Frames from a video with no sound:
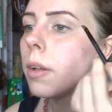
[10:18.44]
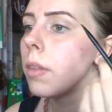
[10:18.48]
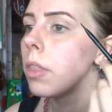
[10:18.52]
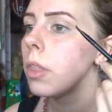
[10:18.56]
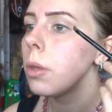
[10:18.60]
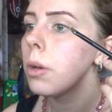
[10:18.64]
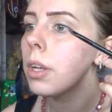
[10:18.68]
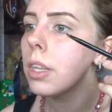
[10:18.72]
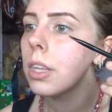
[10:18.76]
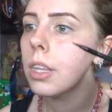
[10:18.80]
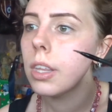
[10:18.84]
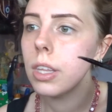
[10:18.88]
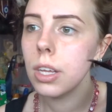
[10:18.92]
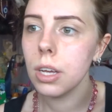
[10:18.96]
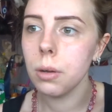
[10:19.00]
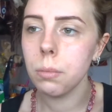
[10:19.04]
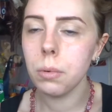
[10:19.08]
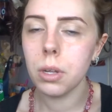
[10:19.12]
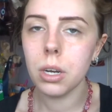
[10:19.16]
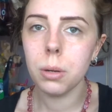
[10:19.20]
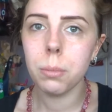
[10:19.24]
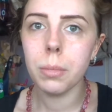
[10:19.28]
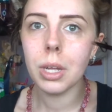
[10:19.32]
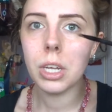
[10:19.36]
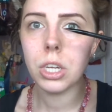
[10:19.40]
The other thing I'm
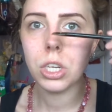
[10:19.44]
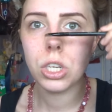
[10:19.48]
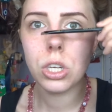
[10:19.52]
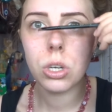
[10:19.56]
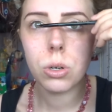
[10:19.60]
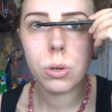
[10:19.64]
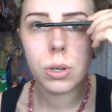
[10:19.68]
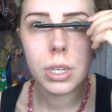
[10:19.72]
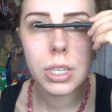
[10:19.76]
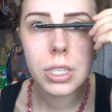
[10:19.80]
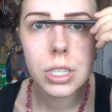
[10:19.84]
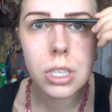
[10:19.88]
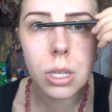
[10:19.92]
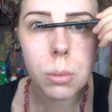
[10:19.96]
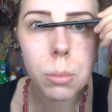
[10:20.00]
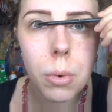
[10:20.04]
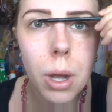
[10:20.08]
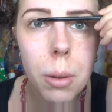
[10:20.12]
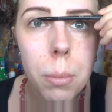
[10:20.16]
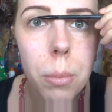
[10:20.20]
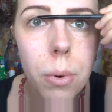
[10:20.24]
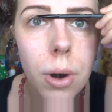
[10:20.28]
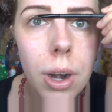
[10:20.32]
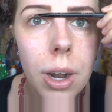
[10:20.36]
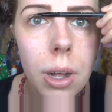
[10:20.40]
going to make sure is that
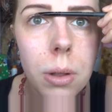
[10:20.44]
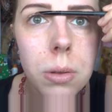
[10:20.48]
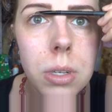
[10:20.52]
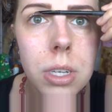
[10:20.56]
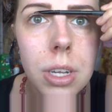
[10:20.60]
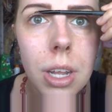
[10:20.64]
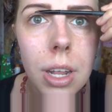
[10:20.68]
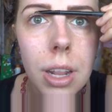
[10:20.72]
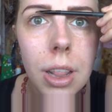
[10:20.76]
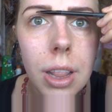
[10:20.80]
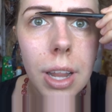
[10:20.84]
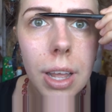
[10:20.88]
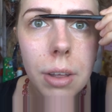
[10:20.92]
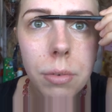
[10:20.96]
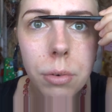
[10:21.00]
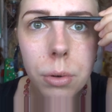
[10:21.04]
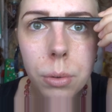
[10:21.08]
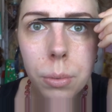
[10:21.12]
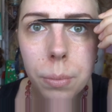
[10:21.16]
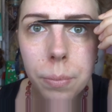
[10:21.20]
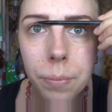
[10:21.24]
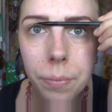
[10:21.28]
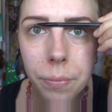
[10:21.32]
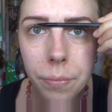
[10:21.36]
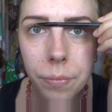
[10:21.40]
my brows are
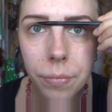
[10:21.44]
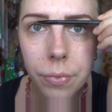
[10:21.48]
level,